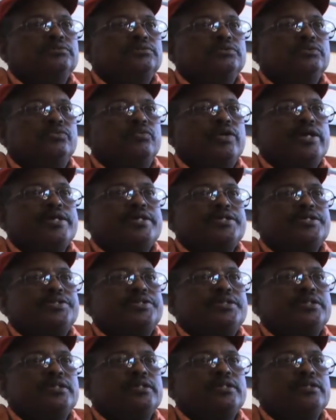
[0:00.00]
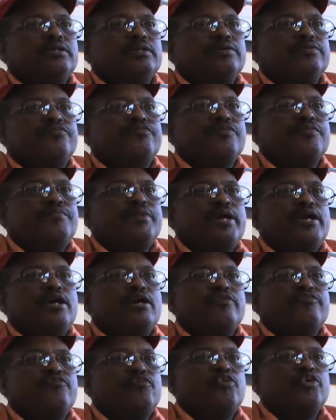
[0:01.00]
records from the
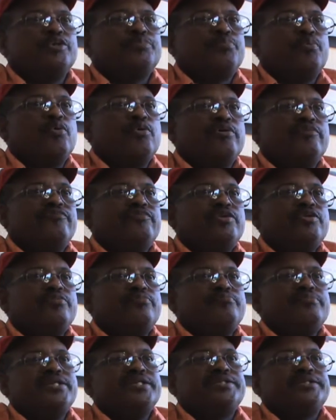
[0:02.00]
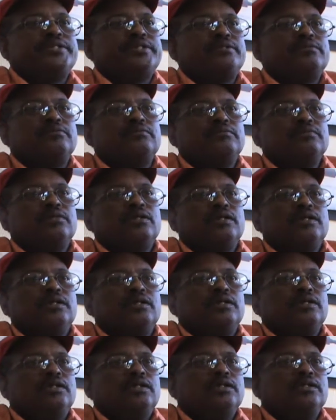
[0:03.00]
Air Force point of view missing,
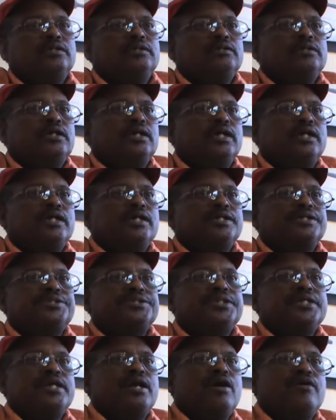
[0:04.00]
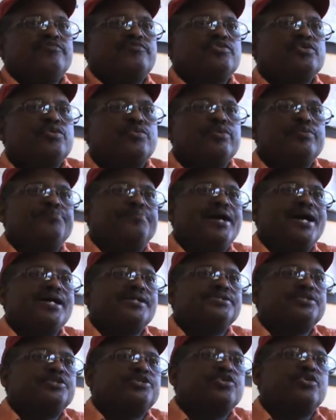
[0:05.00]
sent off to a
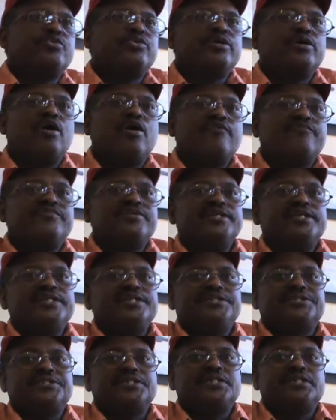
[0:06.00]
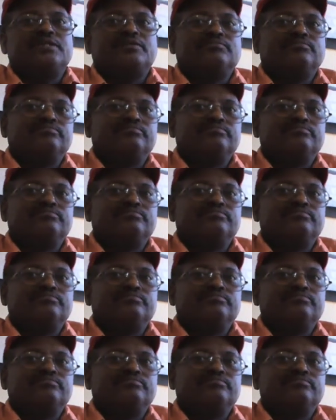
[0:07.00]
repository off in D.C.